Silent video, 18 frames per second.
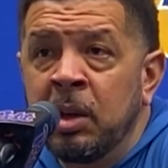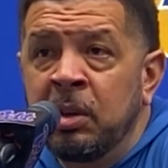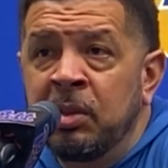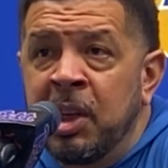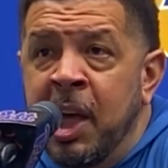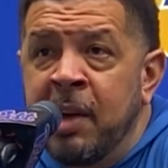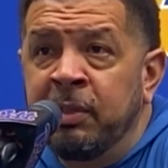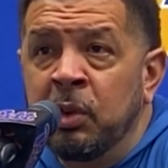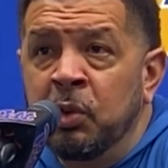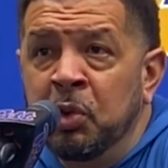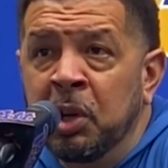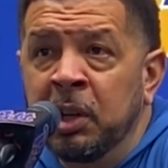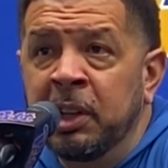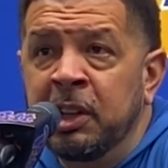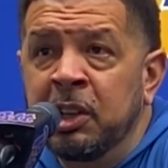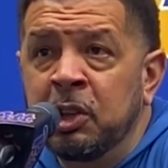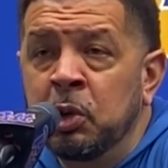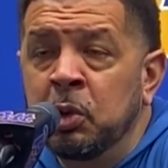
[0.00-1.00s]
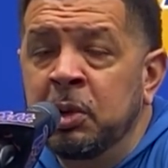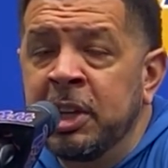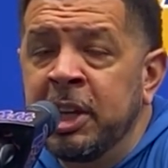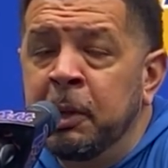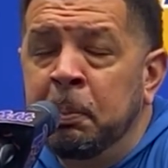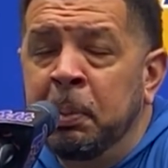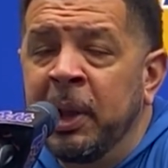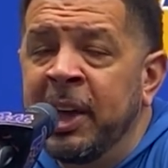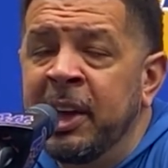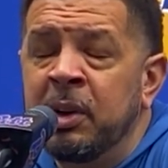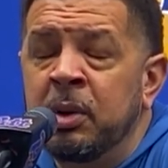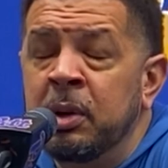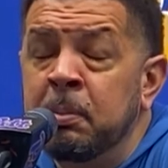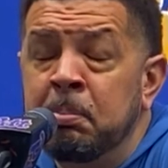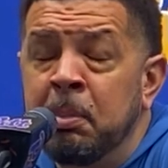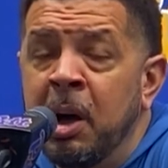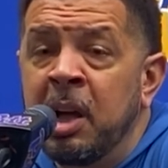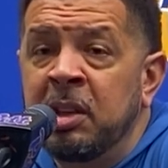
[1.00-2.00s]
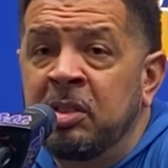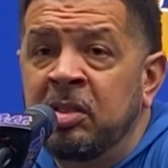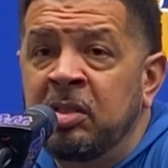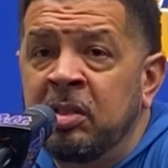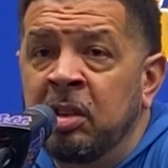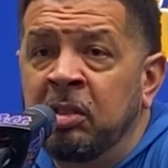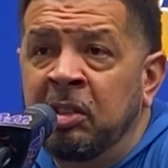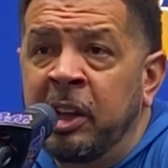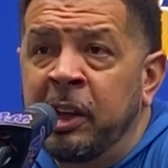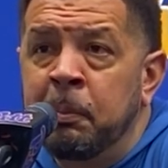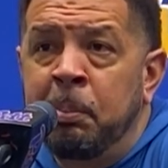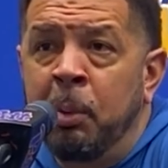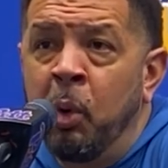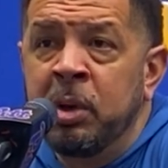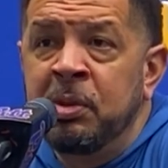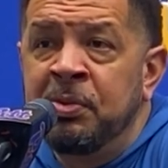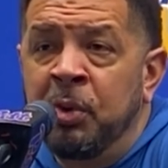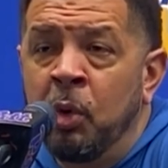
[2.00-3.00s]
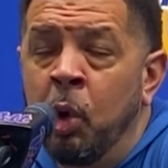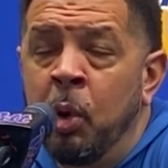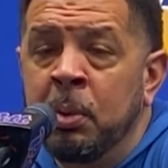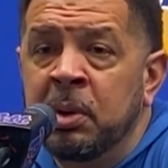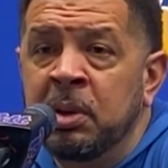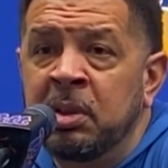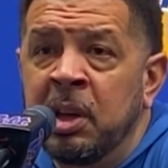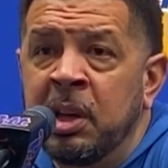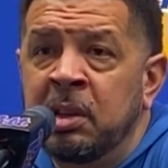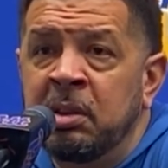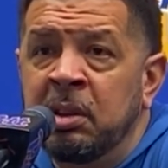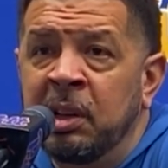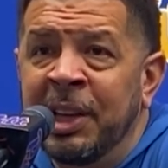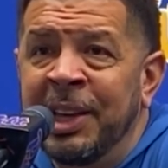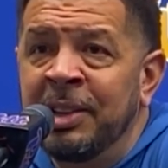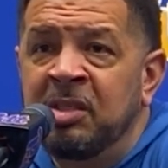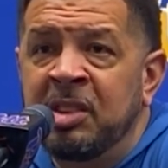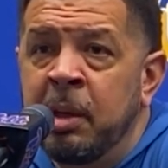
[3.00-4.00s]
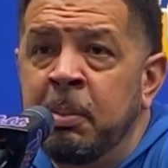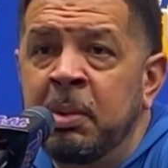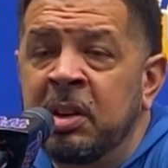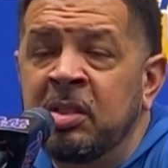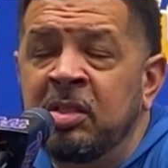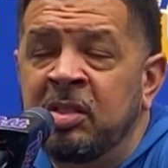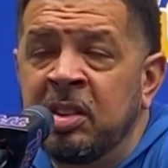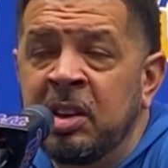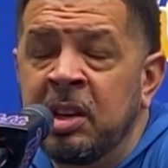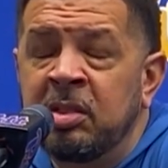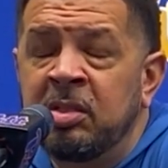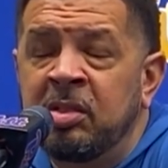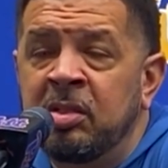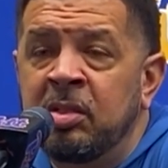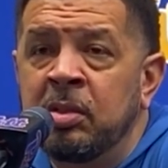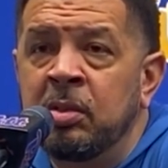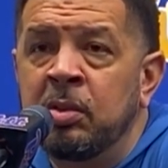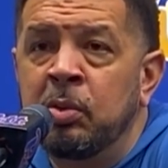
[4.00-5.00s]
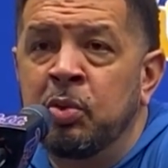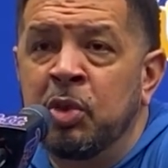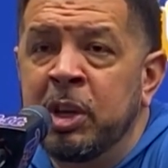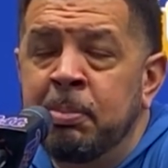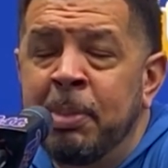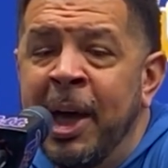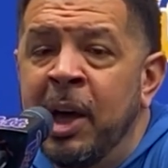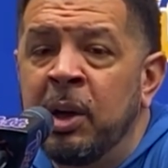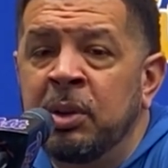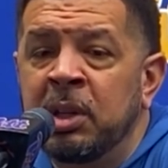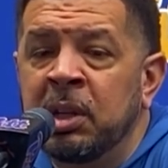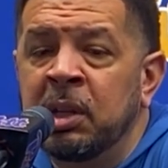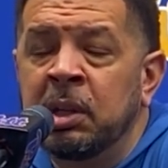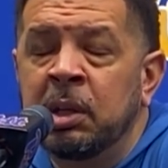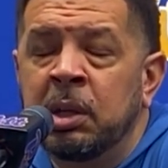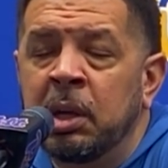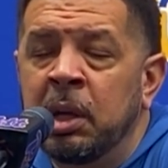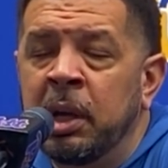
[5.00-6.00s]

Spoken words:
They have a really unique player in Mutz. It's like a point forward that leads them in assists, rebounding,